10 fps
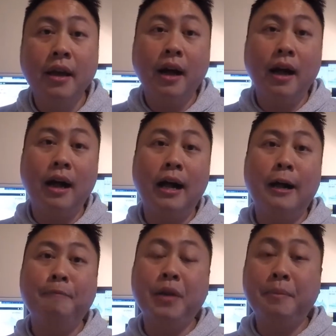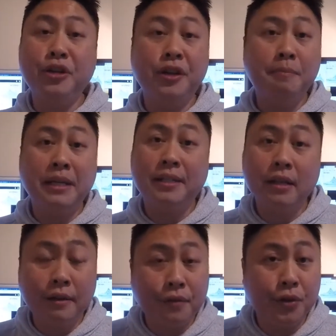You can be sitting
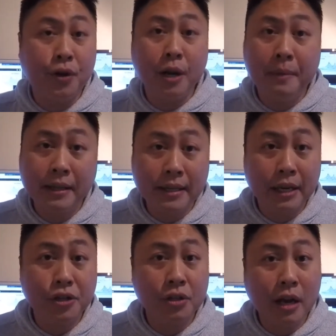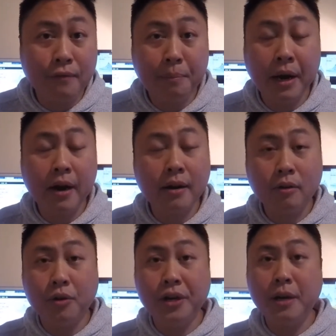there for 30 minutes to get yourself a pair,
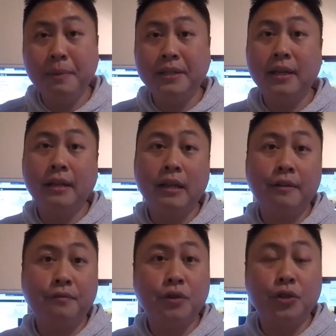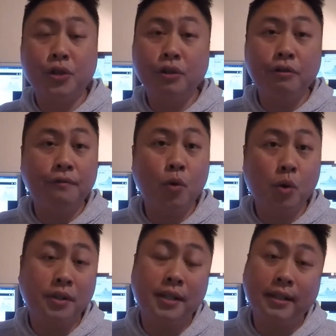or you can be sitting there for 2,
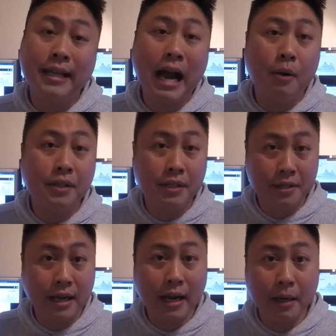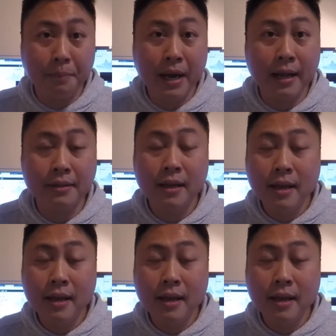4, 6 hours. It just kind of depends.